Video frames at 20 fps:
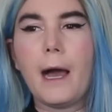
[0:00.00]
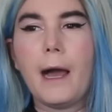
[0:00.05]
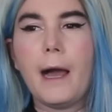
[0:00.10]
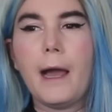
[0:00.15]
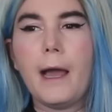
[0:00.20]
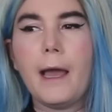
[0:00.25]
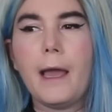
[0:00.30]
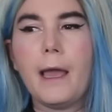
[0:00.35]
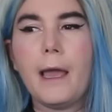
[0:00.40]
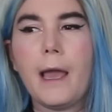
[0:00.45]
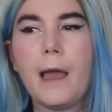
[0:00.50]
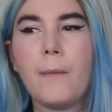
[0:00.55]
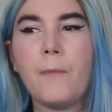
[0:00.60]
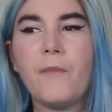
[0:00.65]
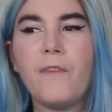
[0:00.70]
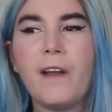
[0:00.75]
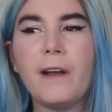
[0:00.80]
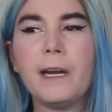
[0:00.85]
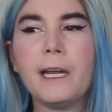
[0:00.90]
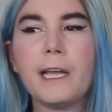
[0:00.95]
I
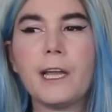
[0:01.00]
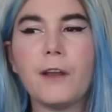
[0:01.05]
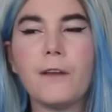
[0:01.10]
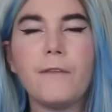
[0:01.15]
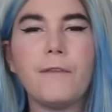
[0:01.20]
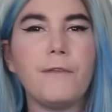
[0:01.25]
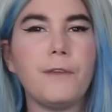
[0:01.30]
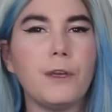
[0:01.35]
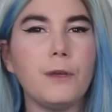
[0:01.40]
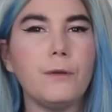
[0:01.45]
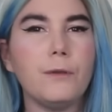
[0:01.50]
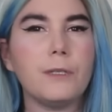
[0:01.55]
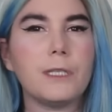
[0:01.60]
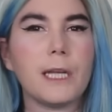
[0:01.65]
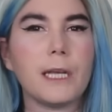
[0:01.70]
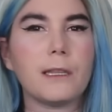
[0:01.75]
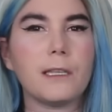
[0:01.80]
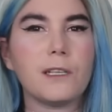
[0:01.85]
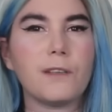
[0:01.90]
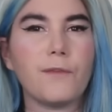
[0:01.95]
am very
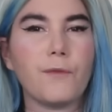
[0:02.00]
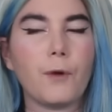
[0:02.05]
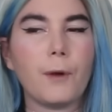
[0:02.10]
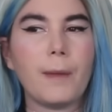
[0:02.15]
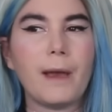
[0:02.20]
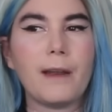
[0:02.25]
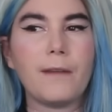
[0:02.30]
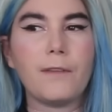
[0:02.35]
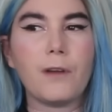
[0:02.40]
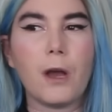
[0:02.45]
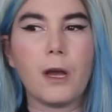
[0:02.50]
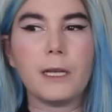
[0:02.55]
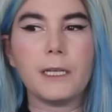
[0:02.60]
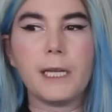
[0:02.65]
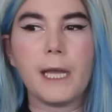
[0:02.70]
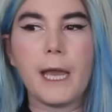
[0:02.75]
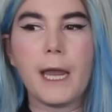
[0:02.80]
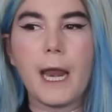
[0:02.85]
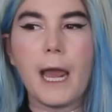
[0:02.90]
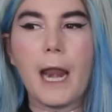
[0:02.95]
confused at this format of
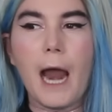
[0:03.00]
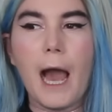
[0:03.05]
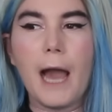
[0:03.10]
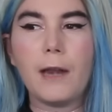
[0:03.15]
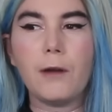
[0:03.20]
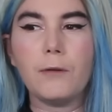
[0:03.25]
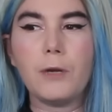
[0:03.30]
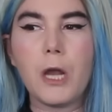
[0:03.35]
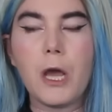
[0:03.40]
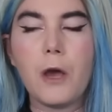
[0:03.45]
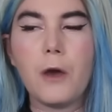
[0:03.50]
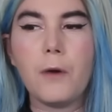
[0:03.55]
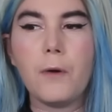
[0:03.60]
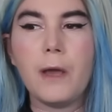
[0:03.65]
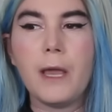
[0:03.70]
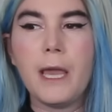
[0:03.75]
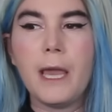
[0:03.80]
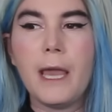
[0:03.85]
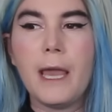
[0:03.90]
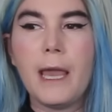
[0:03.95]
content, and I don't
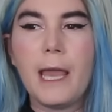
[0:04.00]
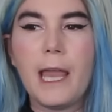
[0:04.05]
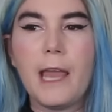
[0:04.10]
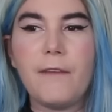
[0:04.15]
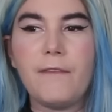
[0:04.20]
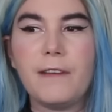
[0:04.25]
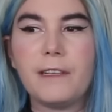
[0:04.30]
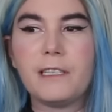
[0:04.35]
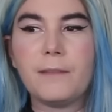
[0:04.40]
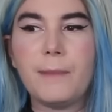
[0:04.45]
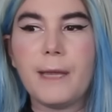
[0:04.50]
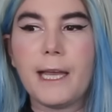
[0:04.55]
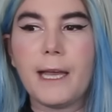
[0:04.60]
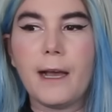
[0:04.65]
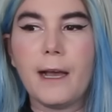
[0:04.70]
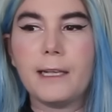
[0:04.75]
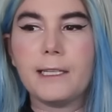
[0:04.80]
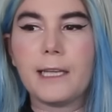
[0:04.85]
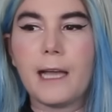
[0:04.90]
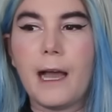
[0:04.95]
know if it's
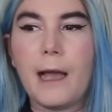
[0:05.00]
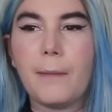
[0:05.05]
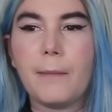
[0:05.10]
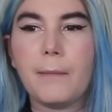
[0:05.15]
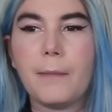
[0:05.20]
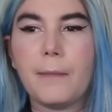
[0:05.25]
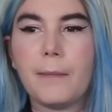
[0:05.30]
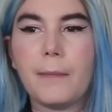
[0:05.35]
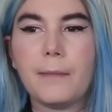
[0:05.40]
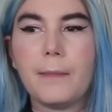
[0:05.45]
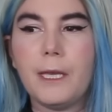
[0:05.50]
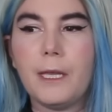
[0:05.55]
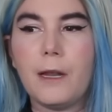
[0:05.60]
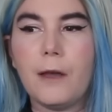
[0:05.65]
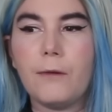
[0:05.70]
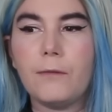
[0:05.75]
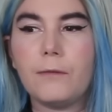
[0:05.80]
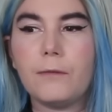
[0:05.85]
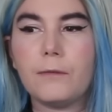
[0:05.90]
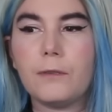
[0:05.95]
because I'm, you
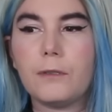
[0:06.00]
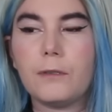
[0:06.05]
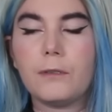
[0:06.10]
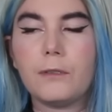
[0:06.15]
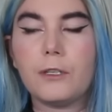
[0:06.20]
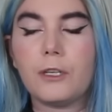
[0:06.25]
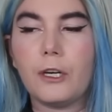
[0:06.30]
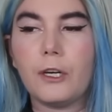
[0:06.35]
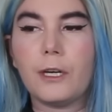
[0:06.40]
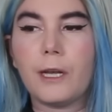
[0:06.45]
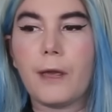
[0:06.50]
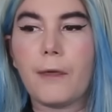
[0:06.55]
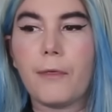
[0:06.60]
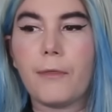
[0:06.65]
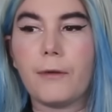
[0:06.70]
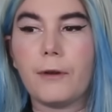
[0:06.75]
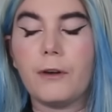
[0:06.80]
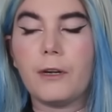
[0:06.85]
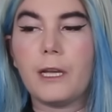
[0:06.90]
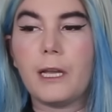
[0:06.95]
know, turning
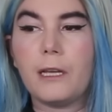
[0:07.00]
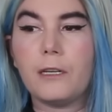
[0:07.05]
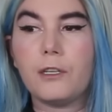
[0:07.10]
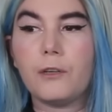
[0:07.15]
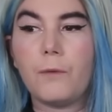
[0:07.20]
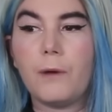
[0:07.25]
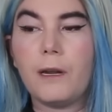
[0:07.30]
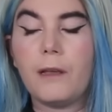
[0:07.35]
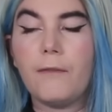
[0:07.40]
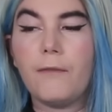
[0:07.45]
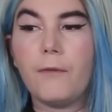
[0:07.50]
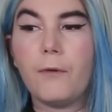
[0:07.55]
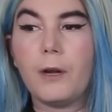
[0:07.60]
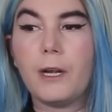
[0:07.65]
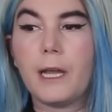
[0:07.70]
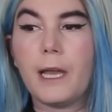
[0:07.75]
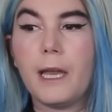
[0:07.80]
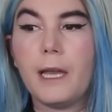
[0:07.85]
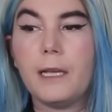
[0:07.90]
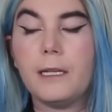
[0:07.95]
30 in 24
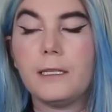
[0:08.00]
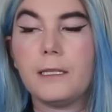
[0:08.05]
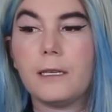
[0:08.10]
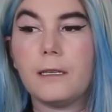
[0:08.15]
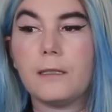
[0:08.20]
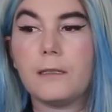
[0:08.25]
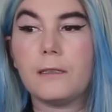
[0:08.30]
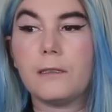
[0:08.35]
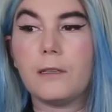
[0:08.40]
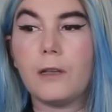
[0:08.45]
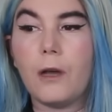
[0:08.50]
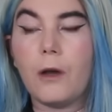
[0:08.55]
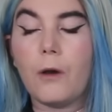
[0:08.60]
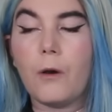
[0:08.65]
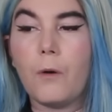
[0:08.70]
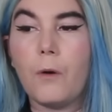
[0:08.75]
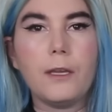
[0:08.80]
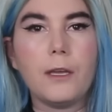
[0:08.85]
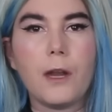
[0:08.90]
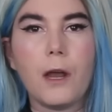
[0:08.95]
days. And
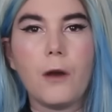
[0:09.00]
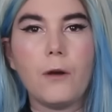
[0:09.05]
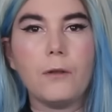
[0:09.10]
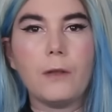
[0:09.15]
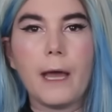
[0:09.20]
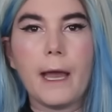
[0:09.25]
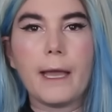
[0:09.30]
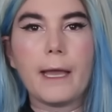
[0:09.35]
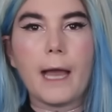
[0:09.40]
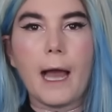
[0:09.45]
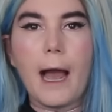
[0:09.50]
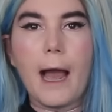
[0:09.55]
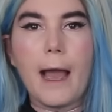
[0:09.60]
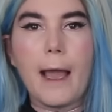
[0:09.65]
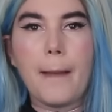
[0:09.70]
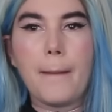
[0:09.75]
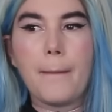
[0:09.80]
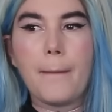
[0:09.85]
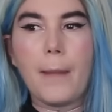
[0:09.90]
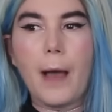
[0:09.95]
so, you know, like,
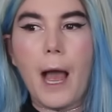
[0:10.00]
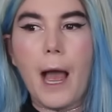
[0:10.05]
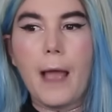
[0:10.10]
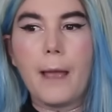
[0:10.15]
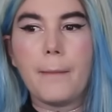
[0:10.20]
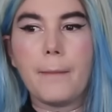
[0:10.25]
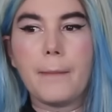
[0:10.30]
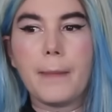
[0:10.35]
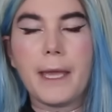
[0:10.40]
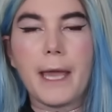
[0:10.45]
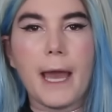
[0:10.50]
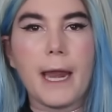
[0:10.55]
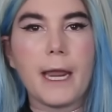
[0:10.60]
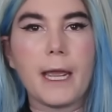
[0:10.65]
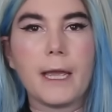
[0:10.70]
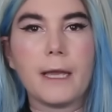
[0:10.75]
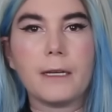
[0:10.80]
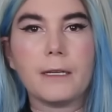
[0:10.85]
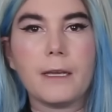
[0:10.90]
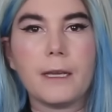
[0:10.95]
I'm
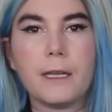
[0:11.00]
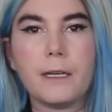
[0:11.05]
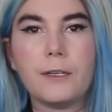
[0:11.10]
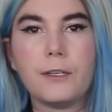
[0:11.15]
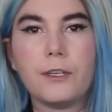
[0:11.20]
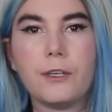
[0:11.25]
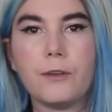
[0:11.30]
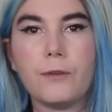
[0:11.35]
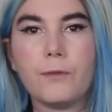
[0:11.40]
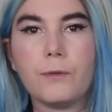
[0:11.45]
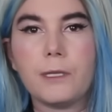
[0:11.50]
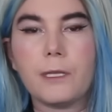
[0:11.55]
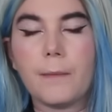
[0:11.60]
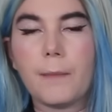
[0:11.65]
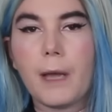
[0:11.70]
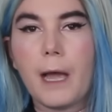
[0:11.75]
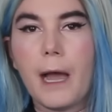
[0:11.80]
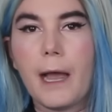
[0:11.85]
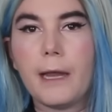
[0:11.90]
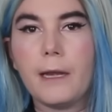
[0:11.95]
getting into
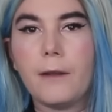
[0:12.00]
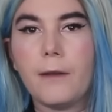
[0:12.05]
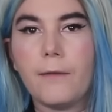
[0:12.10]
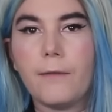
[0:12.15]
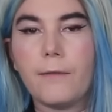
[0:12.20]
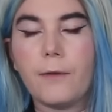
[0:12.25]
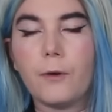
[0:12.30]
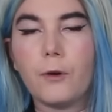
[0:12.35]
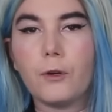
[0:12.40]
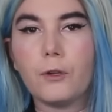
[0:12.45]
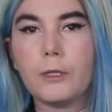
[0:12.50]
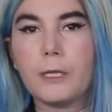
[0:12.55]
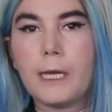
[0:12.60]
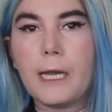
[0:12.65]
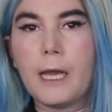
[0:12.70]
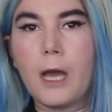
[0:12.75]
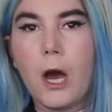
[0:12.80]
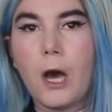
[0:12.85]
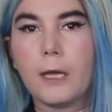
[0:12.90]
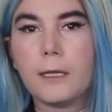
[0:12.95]
some kind of
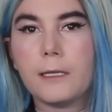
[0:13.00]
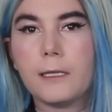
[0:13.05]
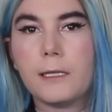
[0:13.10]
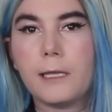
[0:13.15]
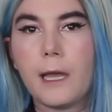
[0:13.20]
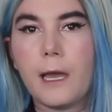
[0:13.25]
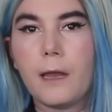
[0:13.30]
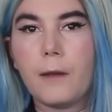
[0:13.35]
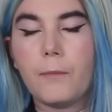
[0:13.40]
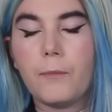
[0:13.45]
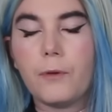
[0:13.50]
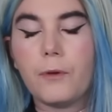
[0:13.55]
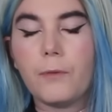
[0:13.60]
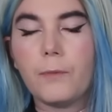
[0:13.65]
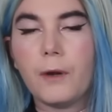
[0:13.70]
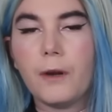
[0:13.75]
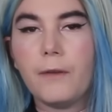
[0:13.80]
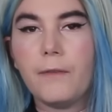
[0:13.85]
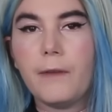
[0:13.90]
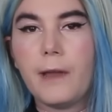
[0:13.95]
early onset
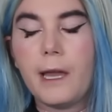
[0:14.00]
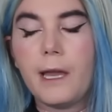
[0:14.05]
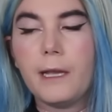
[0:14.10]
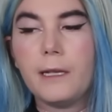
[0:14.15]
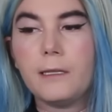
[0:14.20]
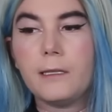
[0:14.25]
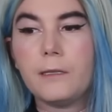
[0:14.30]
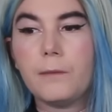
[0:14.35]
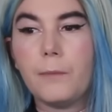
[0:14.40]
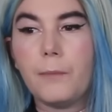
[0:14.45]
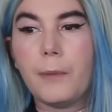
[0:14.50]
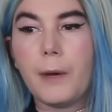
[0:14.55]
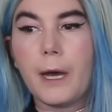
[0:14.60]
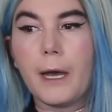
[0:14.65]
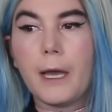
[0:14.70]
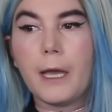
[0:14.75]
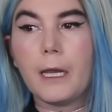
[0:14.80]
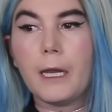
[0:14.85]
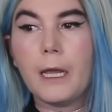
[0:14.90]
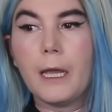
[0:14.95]
boomer phase,
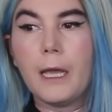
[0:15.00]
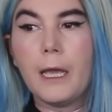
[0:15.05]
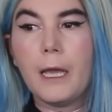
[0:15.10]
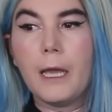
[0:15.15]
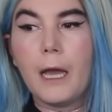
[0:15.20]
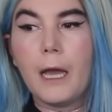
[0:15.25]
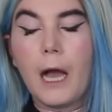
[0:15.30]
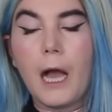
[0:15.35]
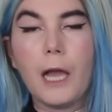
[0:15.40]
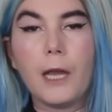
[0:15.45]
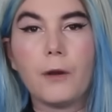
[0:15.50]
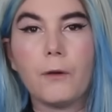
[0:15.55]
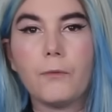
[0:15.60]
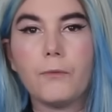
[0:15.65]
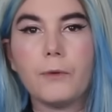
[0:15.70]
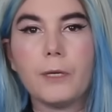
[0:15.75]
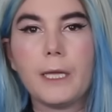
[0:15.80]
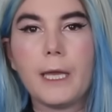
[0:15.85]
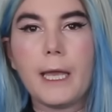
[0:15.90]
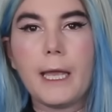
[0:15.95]
but I
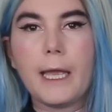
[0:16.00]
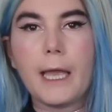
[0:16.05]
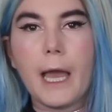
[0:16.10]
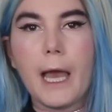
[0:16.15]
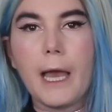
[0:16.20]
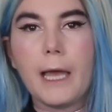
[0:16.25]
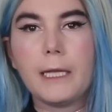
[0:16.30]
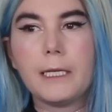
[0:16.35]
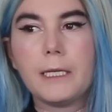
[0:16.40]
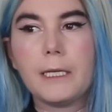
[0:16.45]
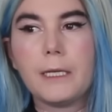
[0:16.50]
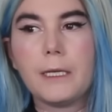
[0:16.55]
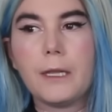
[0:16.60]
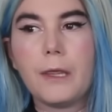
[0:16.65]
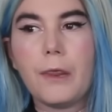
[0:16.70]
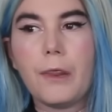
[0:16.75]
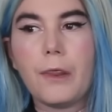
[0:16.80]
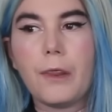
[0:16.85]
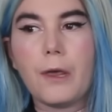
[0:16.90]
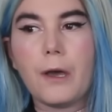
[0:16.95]
don't really
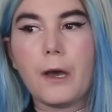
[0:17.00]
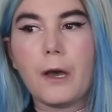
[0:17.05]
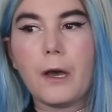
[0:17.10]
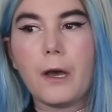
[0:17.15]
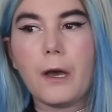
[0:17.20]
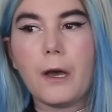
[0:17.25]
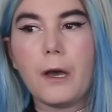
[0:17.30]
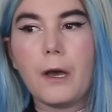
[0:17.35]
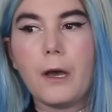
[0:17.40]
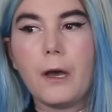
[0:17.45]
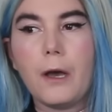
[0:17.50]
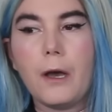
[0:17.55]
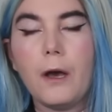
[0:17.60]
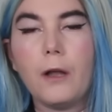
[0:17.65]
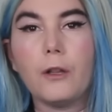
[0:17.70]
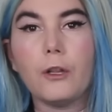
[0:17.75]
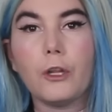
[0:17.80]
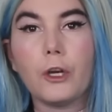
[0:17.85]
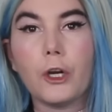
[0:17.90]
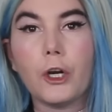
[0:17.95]
get the
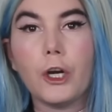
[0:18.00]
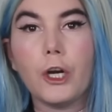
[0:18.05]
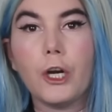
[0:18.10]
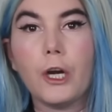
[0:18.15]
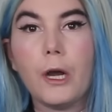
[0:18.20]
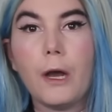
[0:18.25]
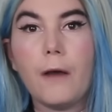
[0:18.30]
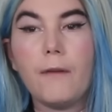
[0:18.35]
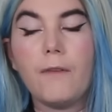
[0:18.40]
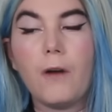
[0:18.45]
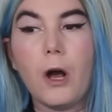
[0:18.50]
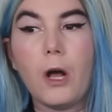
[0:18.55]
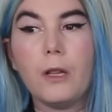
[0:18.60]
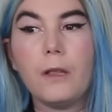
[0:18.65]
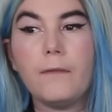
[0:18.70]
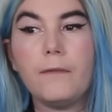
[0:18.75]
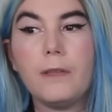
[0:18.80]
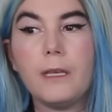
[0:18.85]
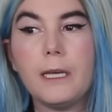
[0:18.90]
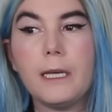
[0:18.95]
allure of
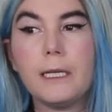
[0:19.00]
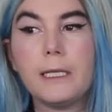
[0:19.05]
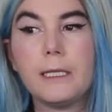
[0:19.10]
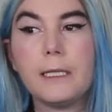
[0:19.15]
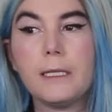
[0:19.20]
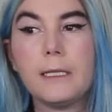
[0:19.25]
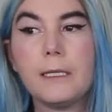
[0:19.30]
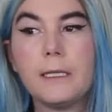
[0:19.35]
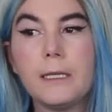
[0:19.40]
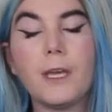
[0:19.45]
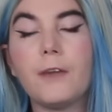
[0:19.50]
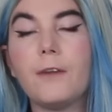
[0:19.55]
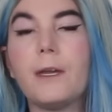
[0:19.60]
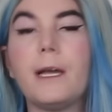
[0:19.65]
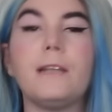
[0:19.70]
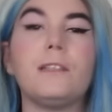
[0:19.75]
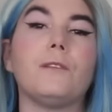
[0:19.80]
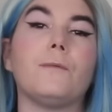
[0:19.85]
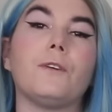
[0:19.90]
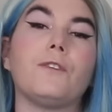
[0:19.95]
all of this. Thank you
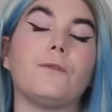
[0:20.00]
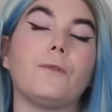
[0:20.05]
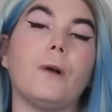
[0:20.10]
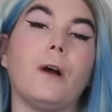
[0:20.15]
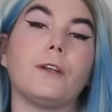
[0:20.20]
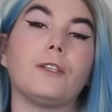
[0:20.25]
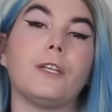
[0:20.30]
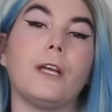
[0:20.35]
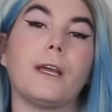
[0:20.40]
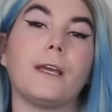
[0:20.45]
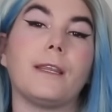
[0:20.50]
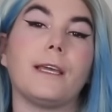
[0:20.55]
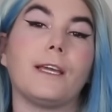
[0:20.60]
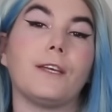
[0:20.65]
guys so much for watching.